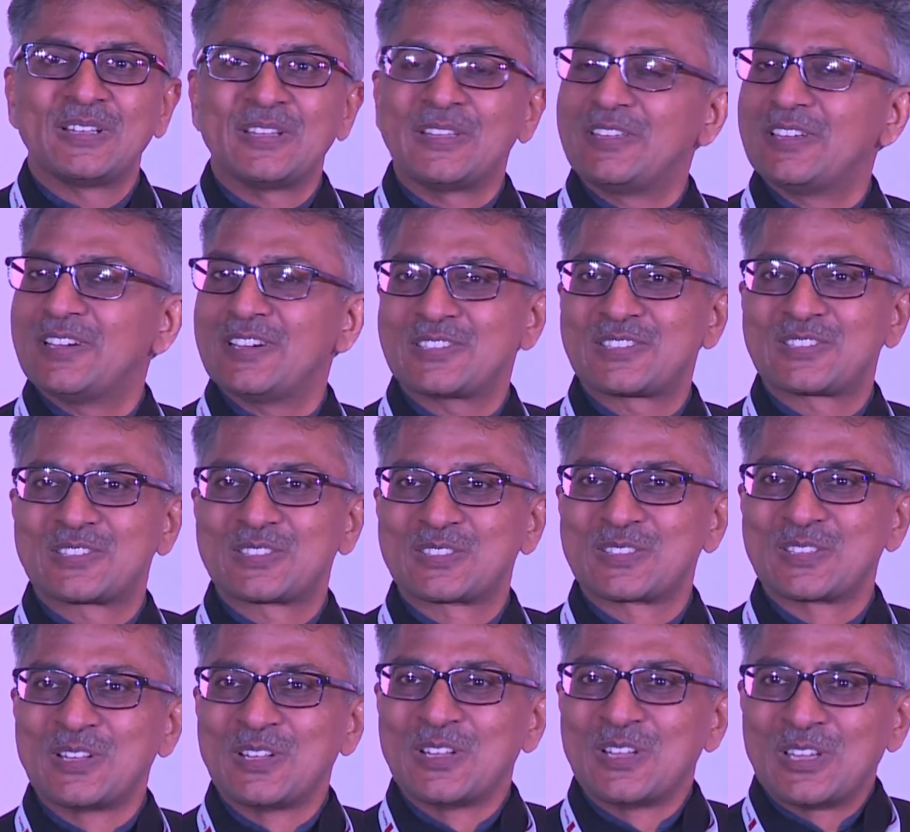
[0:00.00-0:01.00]
Yes,
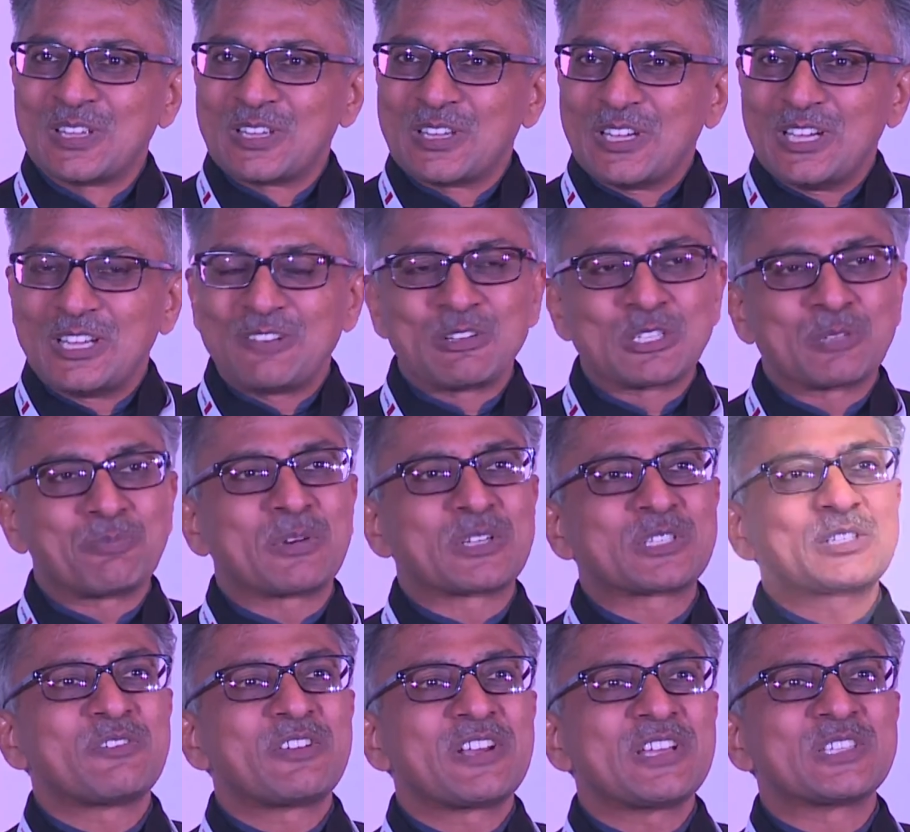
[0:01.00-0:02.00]
it was
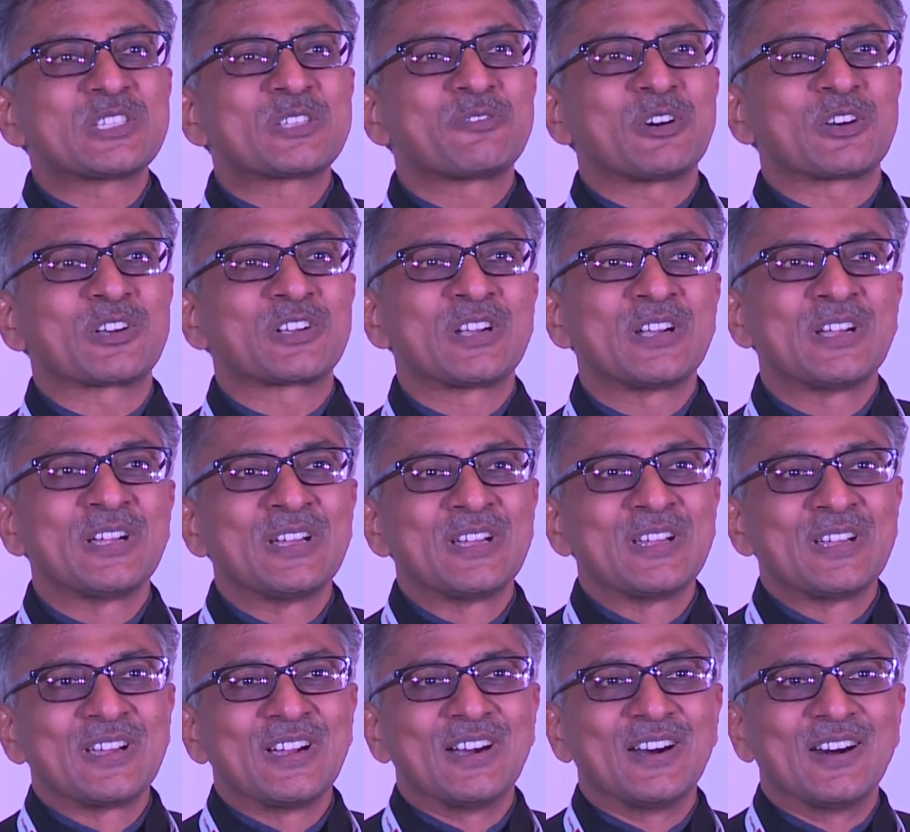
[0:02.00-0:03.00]
perseverance for
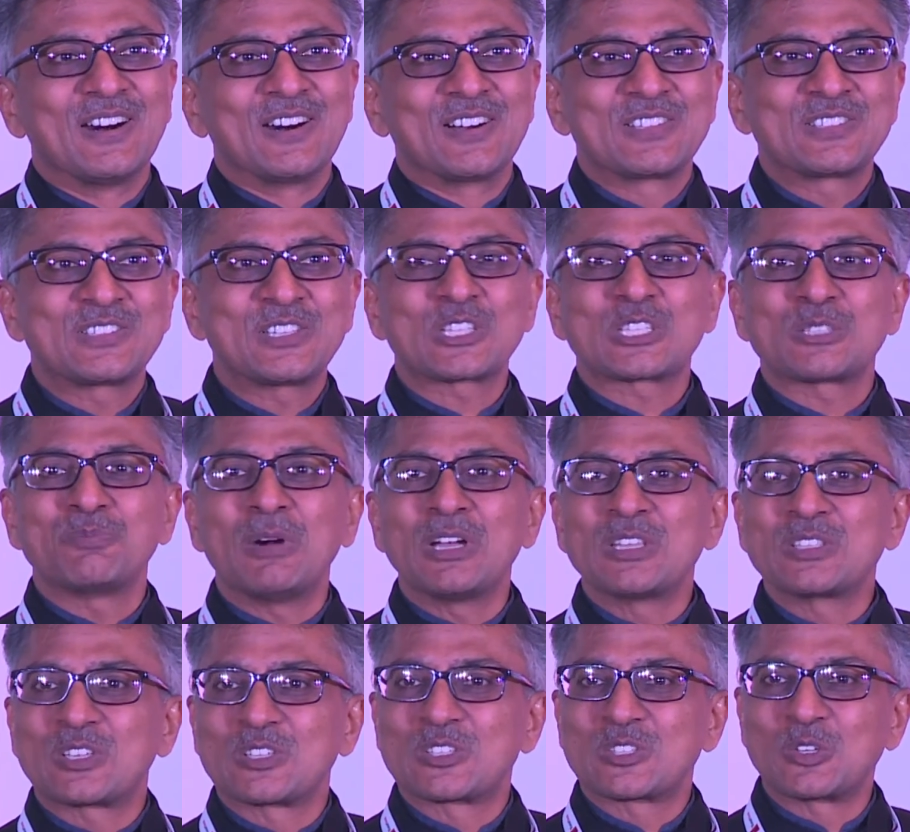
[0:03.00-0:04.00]
6
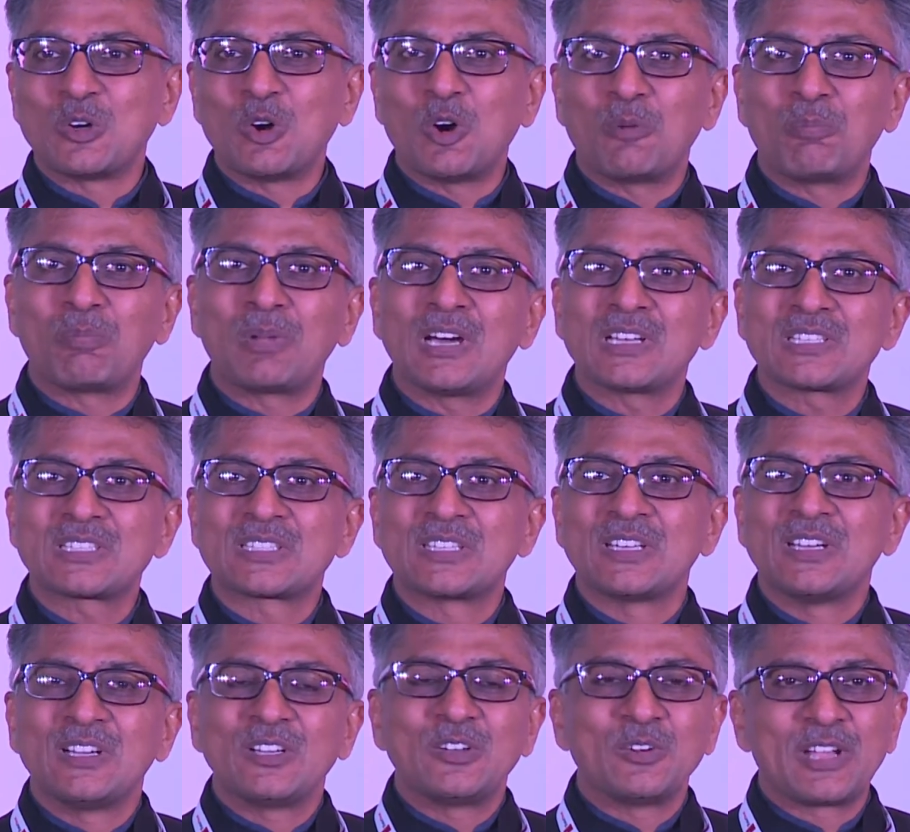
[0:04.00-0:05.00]
months or so or plus
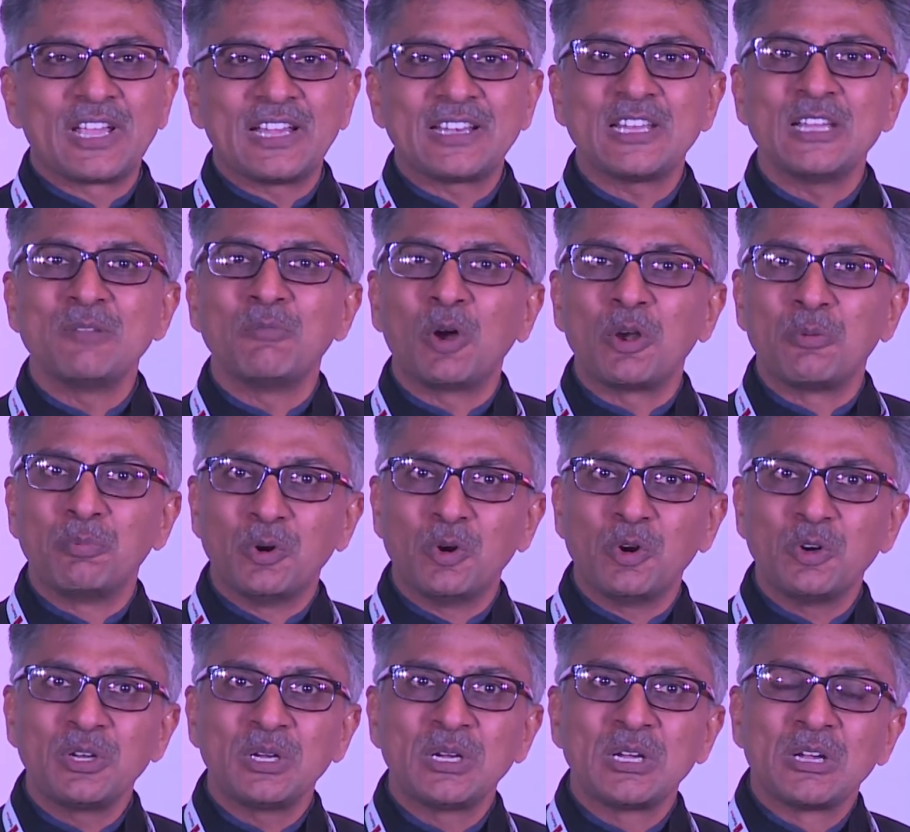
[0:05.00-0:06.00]
to get him on
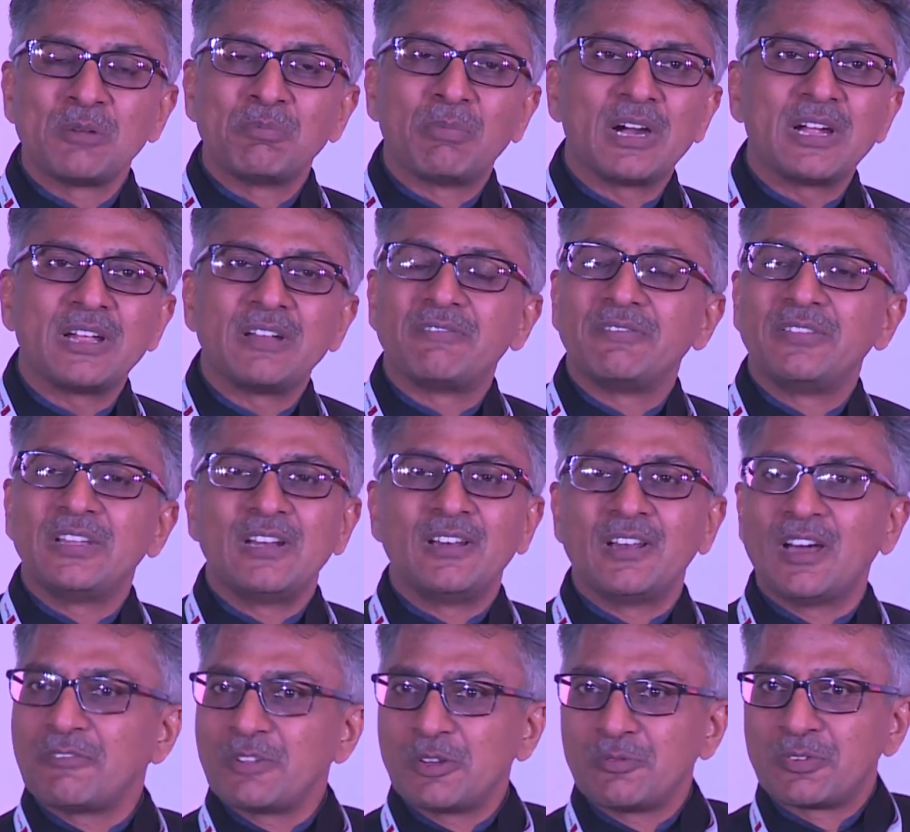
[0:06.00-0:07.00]
board, but we
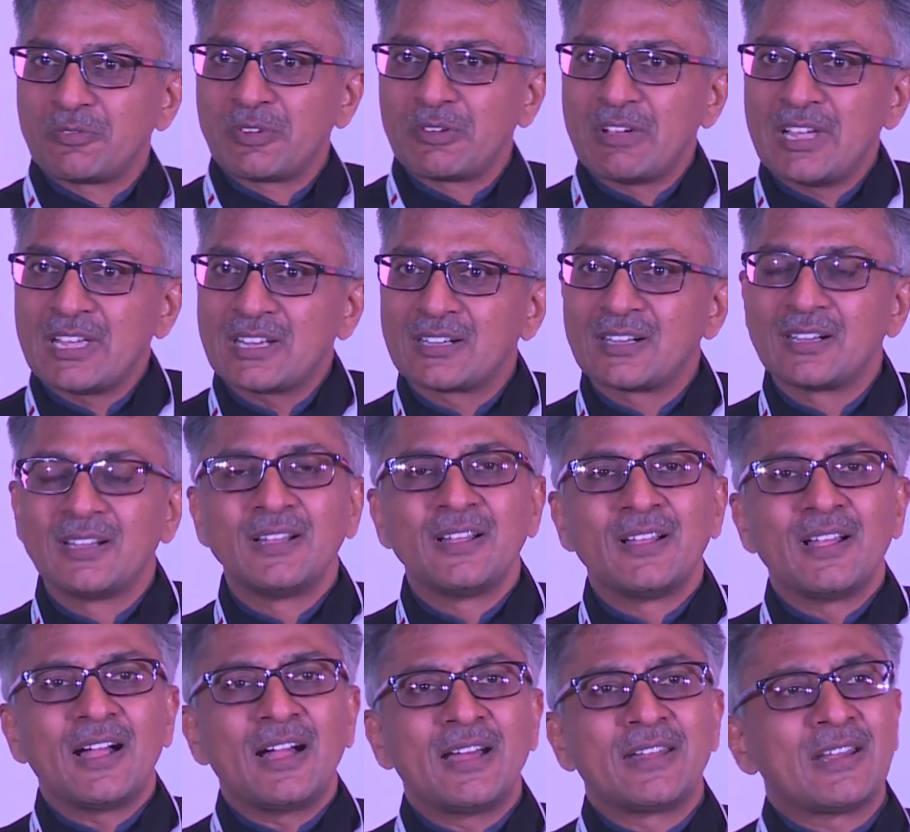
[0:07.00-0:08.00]
love you, Vivek.
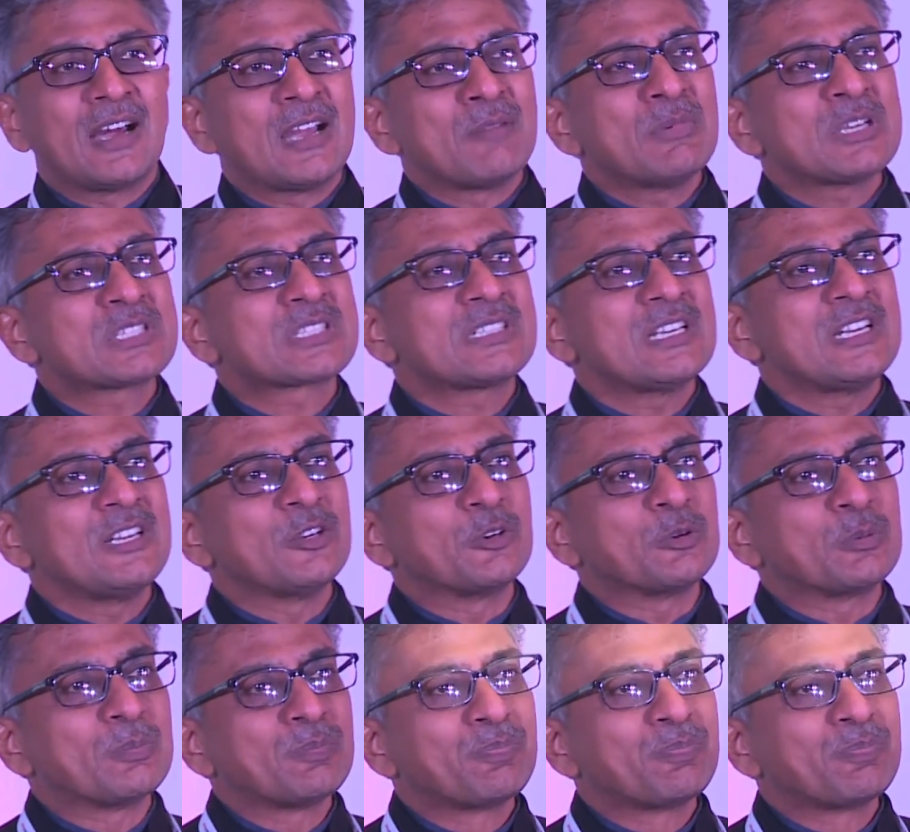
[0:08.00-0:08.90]
And I must tell you,